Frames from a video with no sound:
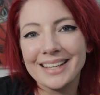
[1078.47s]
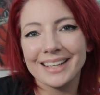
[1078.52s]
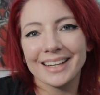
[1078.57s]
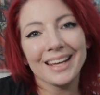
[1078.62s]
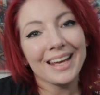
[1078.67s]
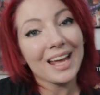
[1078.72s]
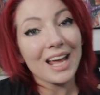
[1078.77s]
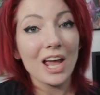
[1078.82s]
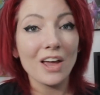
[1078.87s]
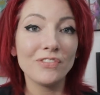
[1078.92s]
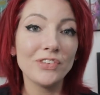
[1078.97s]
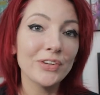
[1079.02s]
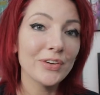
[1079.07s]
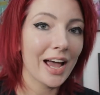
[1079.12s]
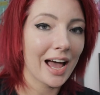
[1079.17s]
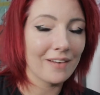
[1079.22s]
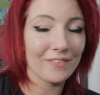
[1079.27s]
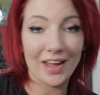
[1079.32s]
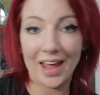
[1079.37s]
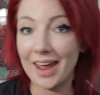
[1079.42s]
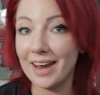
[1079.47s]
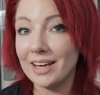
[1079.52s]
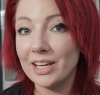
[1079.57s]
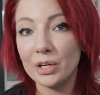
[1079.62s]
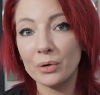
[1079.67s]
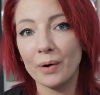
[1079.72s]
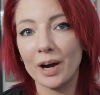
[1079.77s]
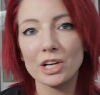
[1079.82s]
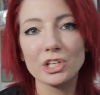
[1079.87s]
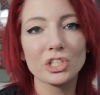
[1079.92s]
it. If you have
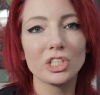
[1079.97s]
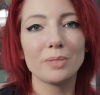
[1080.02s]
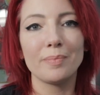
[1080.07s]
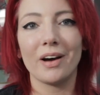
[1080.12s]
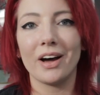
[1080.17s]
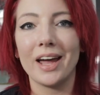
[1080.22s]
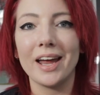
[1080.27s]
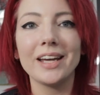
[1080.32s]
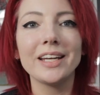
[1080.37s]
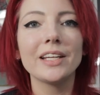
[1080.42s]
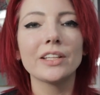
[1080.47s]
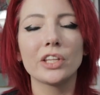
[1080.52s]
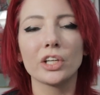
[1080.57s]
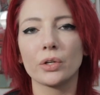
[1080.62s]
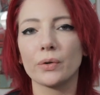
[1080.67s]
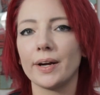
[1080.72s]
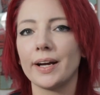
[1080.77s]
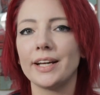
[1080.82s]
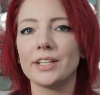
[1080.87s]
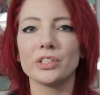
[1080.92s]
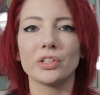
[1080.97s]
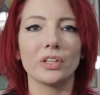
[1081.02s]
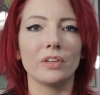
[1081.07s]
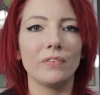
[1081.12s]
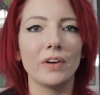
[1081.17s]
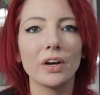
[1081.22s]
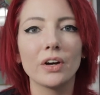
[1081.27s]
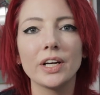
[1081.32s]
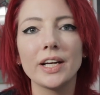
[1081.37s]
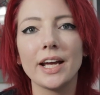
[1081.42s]
any questions about any of the grades or the
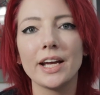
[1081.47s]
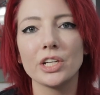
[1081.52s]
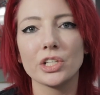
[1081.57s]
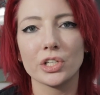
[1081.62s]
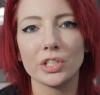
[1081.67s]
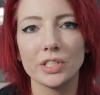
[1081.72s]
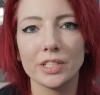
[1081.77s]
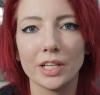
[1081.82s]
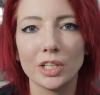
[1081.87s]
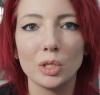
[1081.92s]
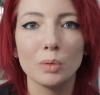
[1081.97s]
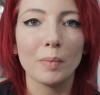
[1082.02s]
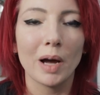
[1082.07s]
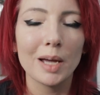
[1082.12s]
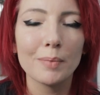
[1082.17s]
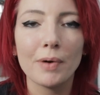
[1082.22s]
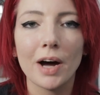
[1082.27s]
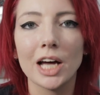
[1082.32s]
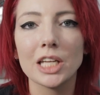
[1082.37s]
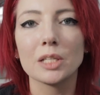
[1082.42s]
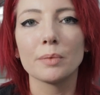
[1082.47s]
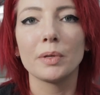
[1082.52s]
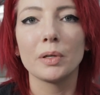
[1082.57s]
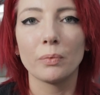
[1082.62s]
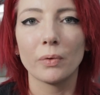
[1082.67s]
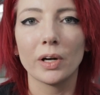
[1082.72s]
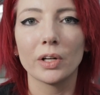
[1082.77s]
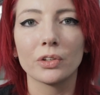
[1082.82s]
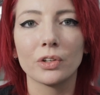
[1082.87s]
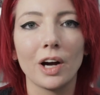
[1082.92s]
variations that you might possibly
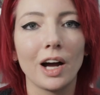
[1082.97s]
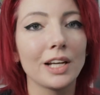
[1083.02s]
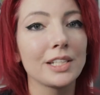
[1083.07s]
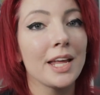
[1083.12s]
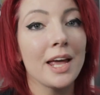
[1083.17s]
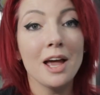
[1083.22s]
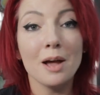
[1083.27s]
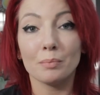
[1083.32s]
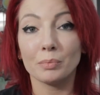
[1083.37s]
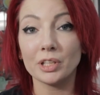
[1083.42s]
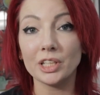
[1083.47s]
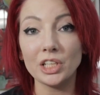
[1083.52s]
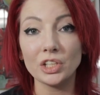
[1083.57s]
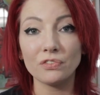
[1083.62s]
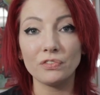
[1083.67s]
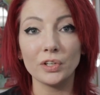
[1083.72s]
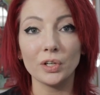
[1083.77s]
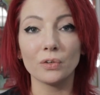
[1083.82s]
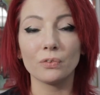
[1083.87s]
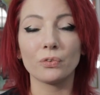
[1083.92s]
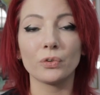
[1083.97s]
run across, please feel